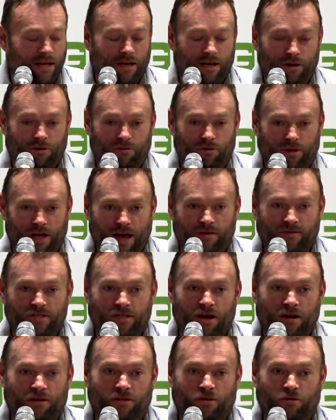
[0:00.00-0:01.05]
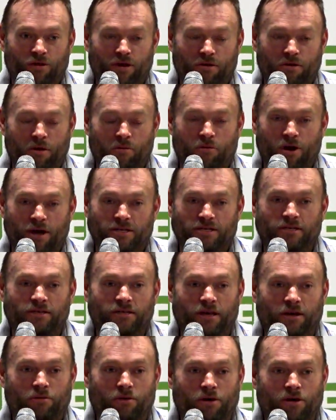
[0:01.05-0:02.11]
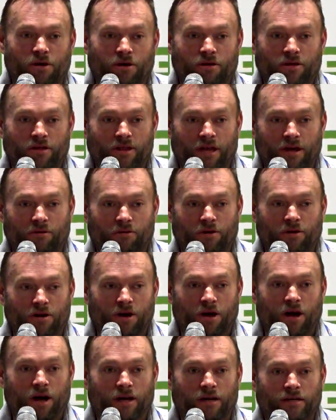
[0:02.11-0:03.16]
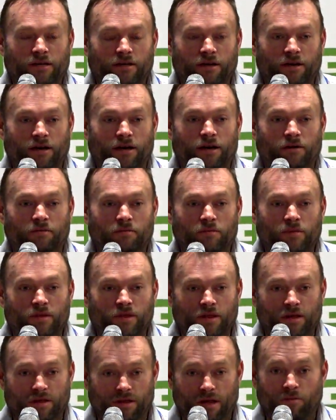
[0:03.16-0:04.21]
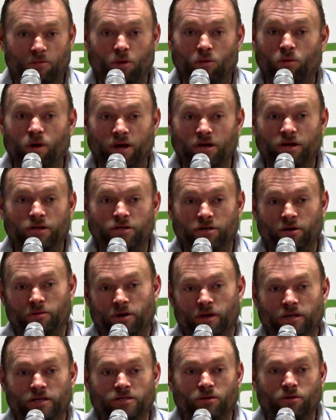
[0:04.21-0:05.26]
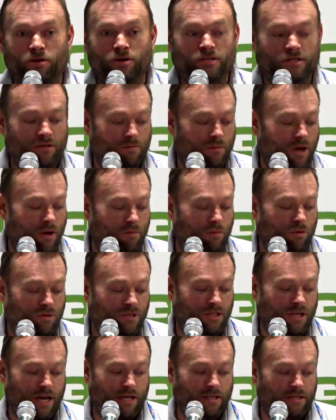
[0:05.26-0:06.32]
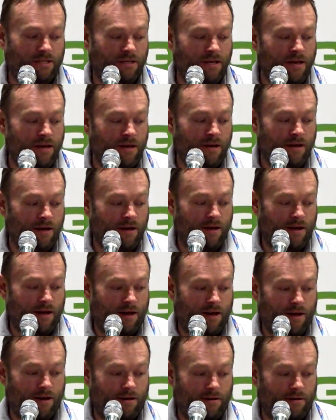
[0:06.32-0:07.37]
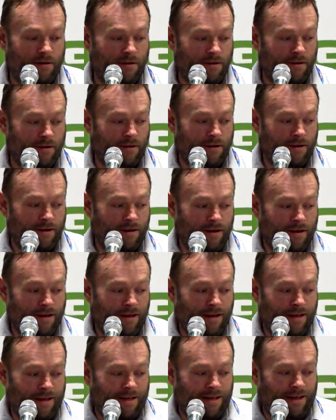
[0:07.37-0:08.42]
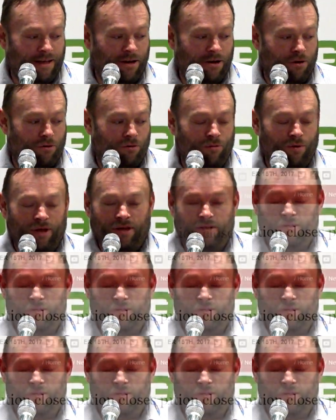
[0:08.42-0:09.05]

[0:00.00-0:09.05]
you know, livestock, though they were present, they were not the number one contributing source at most sites. And, you know,